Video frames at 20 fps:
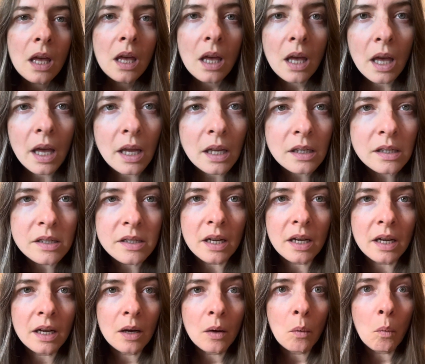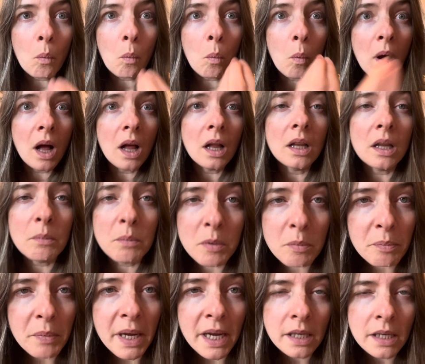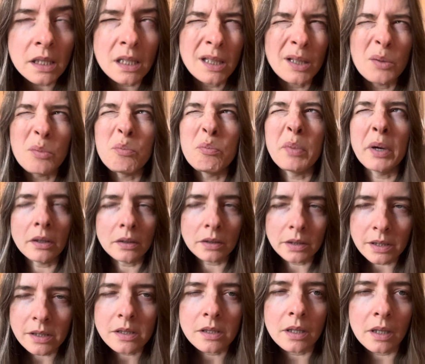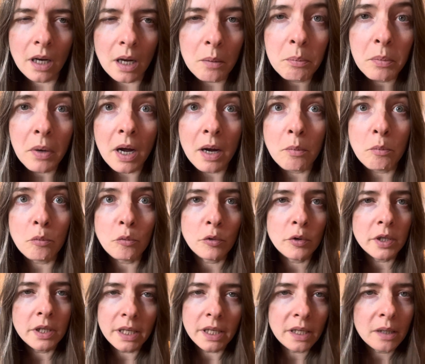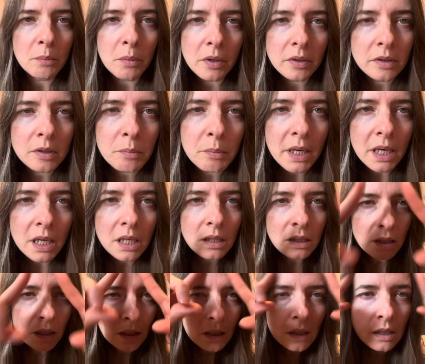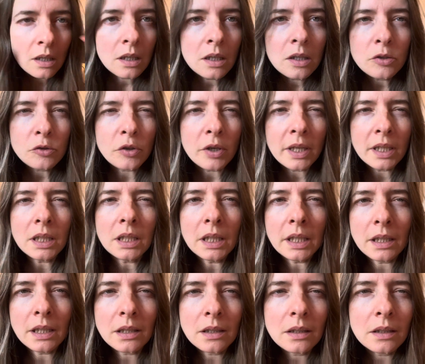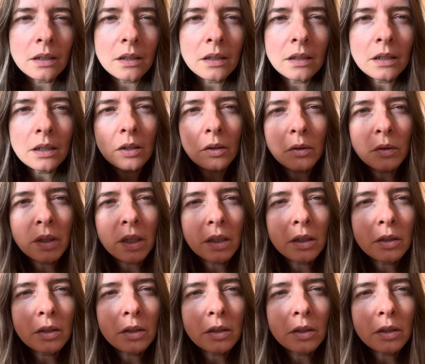And while I'm in pain and can barely sit up, I'm reading about the pain. Trying to, like, you know, get